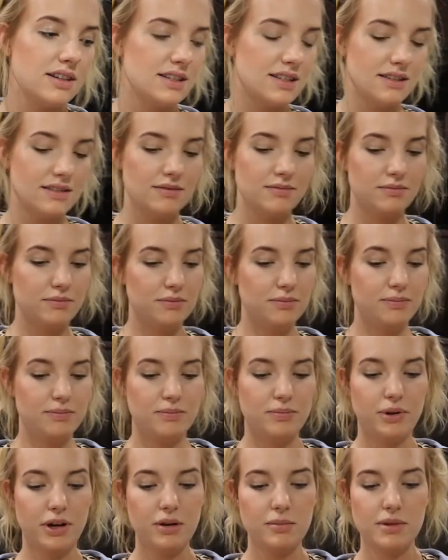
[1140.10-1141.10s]
It's
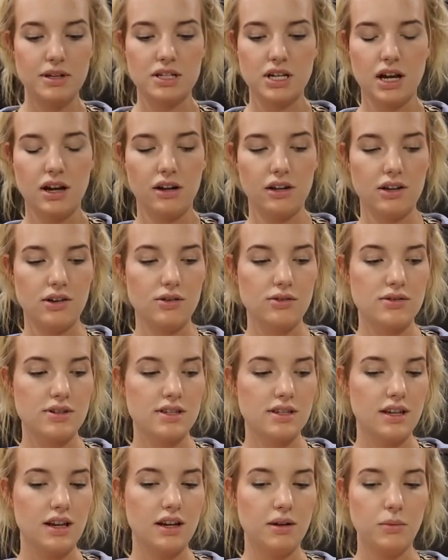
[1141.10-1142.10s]
pretty much how it
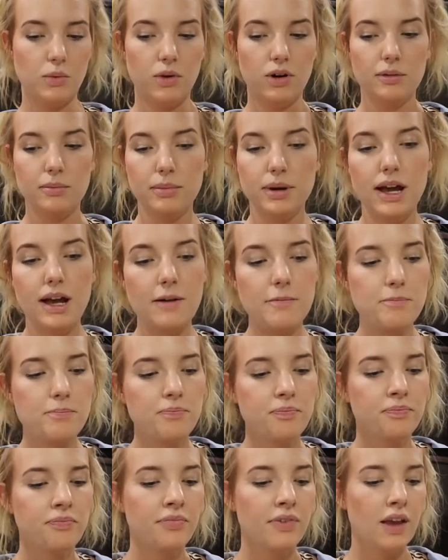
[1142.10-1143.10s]
goes anymore. But
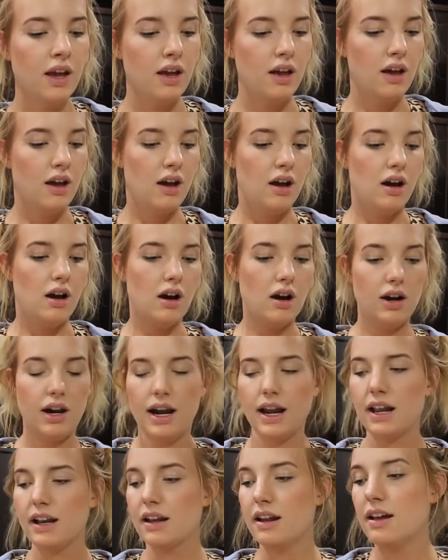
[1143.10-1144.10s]
all
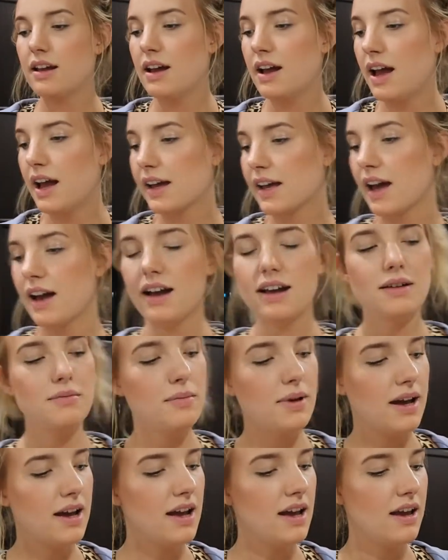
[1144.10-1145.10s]
right, I got
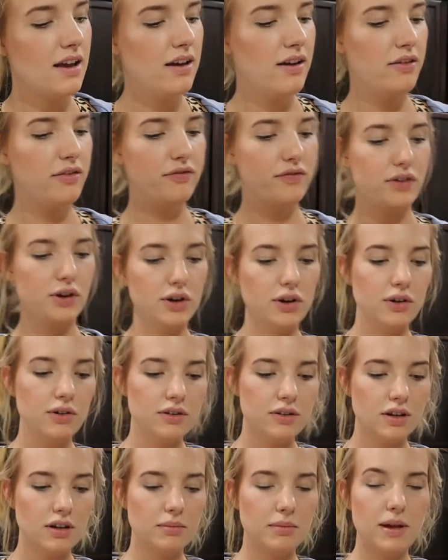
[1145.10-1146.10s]
my
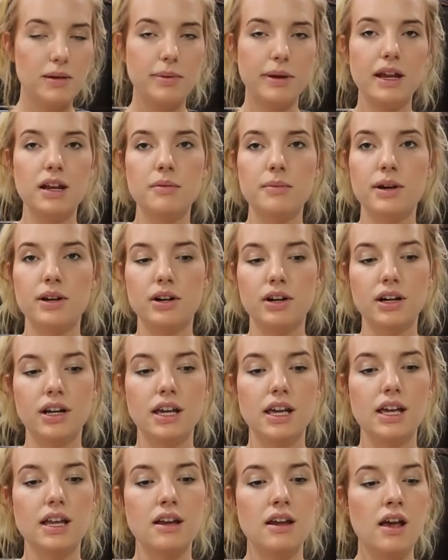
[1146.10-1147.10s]
fruit, my peanut butter
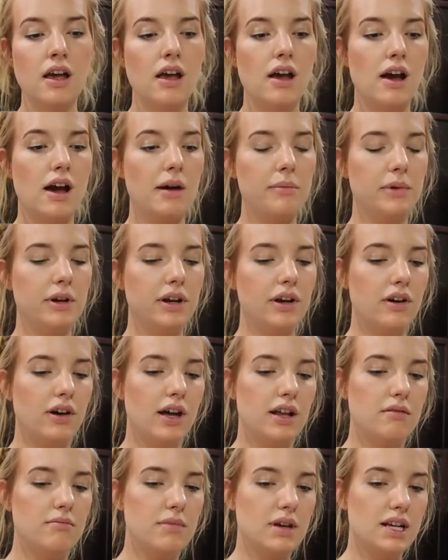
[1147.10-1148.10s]
in. I'm gonna go
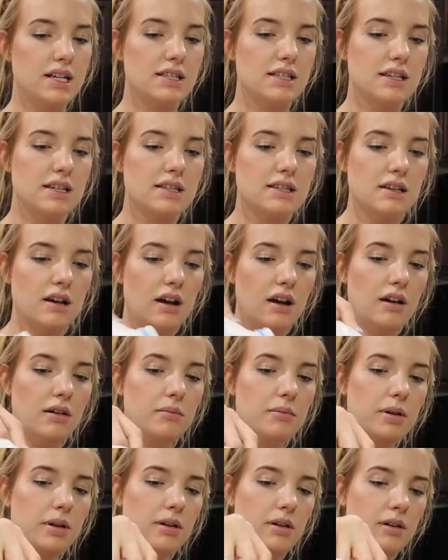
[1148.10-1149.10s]
ahead and mix this
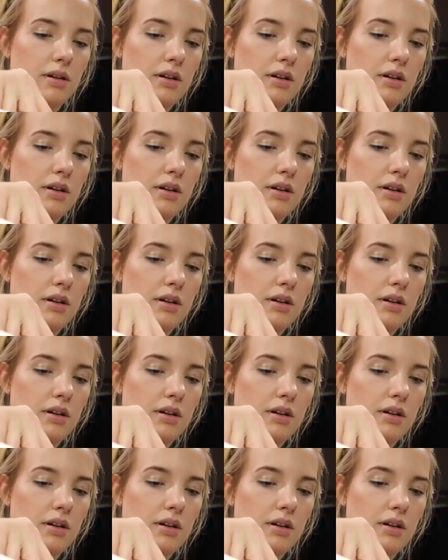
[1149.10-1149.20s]
up.